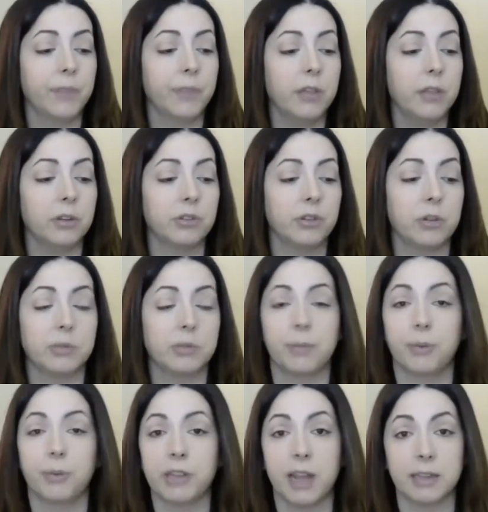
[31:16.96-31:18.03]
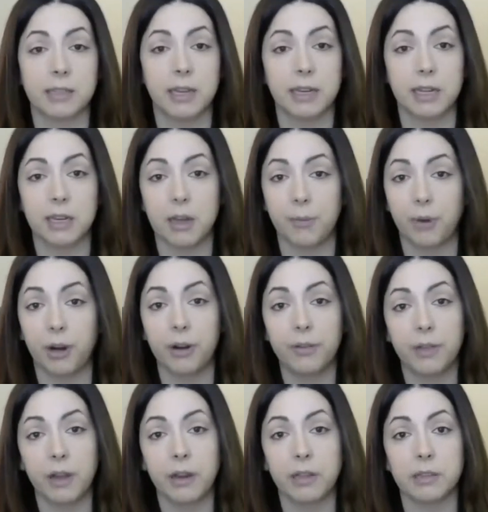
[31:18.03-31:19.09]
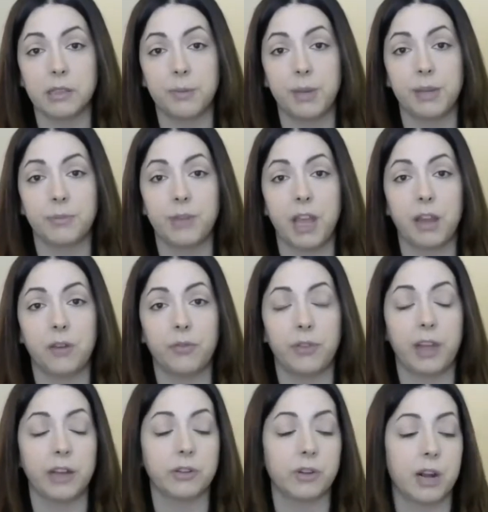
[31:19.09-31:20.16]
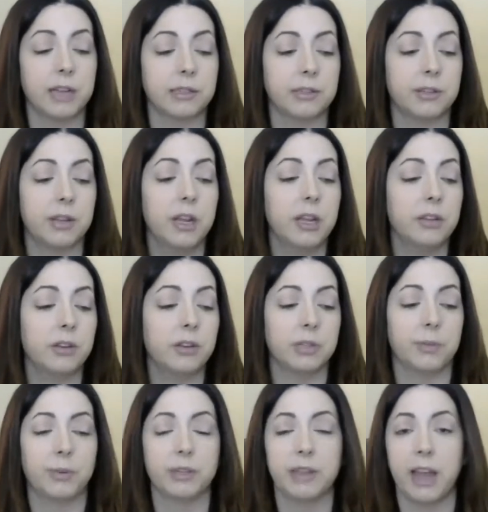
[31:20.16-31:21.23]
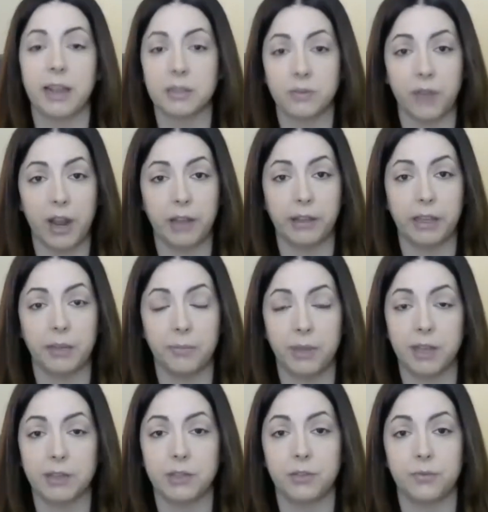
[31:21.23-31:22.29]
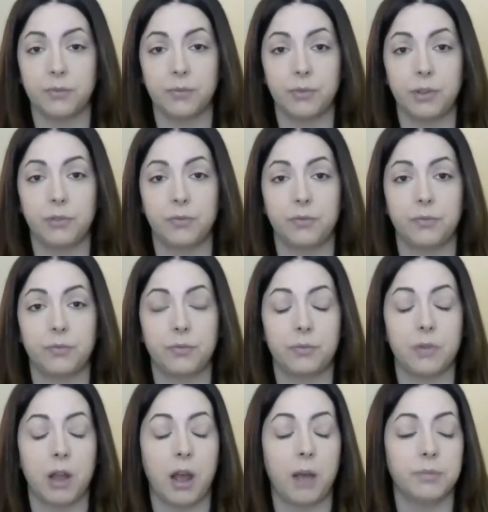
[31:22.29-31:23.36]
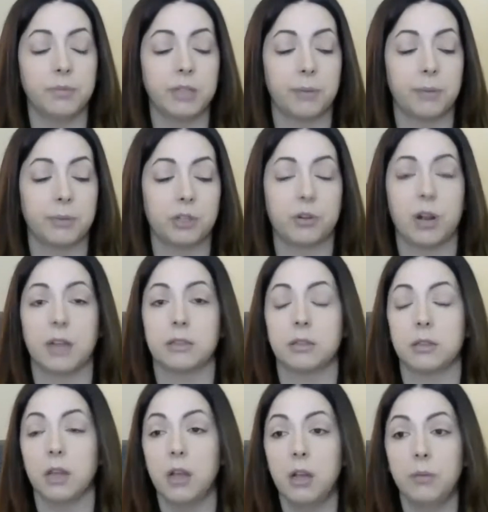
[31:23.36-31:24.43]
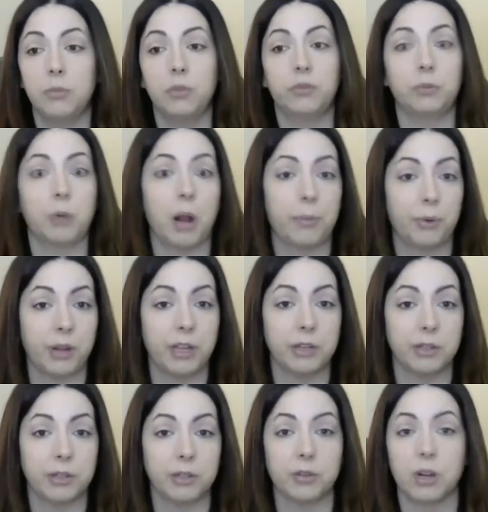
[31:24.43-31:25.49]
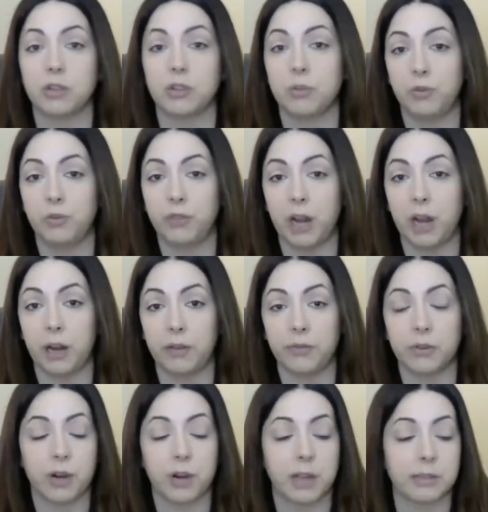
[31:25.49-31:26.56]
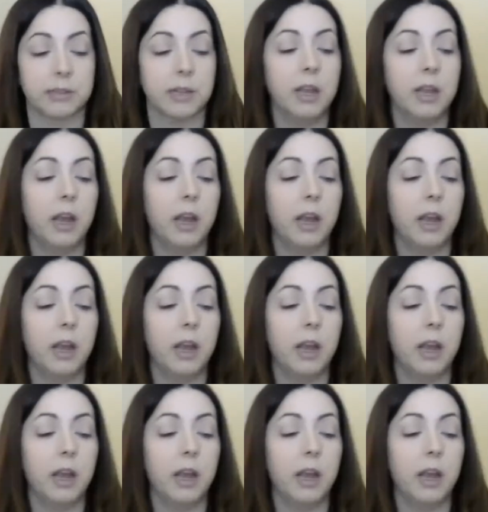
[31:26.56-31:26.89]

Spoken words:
There's no separate tax ID number that needs to be obtained for that trust. No separate tax filing because you've set up a trust, moved property into the trust, or moved it out of the trust.